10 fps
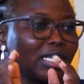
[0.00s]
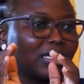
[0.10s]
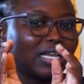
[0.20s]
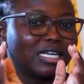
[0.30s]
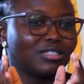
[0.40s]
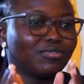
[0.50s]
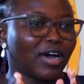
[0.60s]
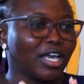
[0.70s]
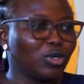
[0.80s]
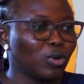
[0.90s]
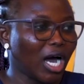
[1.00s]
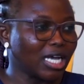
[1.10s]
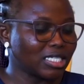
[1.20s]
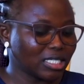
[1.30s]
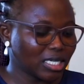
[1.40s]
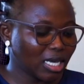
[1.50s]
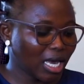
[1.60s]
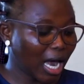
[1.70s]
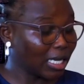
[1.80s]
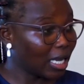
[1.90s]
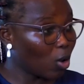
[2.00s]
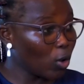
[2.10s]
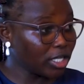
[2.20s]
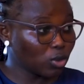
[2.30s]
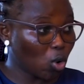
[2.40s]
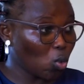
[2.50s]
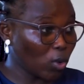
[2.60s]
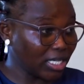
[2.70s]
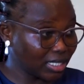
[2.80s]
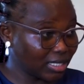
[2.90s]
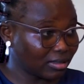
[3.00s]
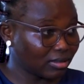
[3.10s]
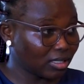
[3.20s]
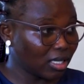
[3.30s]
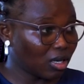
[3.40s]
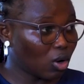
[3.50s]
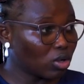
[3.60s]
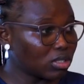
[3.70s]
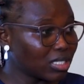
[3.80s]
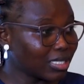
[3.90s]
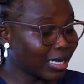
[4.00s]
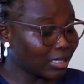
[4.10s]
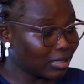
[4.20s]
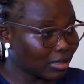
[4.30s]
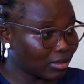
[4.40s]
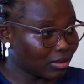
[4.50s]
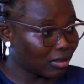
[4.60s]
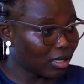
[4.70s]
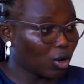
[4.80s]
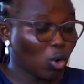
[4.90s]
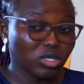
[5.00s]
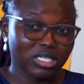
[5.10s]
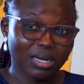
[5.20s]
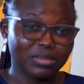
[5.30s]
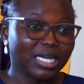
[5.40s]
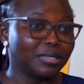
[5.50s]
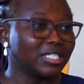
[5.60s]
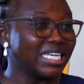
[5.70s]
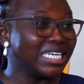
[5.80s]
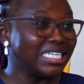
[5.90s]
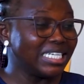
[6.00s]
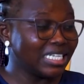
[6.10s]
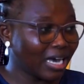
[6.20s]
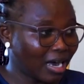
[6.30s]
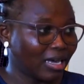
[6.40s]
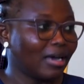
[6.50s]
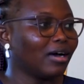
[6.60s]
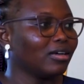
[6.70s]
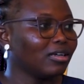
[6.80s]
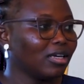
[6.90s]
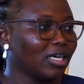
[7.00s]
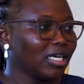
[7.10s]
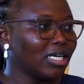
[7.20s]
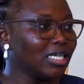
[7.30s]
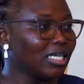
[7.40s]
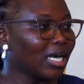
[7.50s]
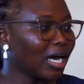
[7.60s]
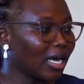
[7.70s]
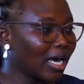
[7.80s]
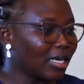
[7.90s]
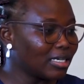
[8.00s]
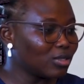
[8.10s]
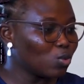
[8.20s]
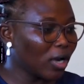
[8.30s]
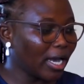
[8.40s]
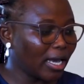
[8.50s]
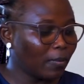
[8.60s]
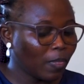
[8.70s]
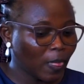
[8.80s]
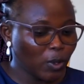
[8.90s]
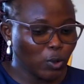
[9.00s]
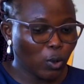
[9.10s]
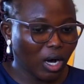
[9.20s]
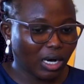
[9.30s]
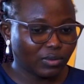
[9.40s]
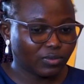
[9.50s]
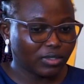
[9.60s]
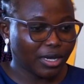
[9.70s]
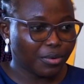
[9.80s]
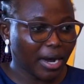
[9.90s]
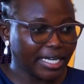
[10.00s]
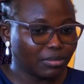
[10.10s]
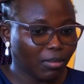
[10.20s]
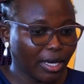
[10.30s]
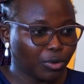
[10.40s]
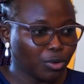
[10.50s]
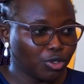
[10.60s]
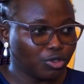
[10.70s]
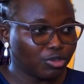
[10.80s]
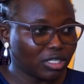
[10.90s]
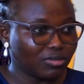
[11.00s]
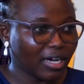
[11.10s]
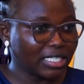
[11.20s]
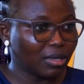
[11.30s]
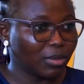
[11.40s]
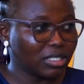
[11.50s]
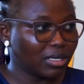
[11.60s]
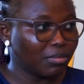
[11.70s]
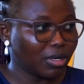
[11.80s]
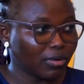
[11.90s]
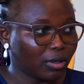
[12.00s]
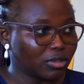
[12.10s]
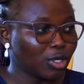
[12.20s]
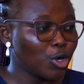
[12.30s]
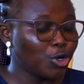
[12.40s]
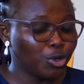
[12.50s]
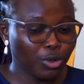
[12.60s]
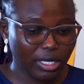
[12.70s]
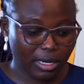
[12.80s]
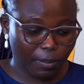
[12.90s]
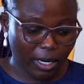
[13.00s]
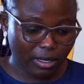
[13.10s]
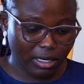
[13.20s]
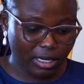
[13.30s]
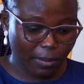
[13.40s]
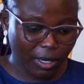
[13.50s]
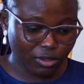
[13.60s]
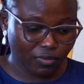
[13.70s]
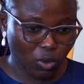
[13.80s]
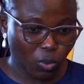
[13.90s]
can classify you as underweight or wasting, stunting, or sometimes hidden hunger. Hidden hunger is where you don't have the right micronutrients, vitamins and minerals. You know, in the part of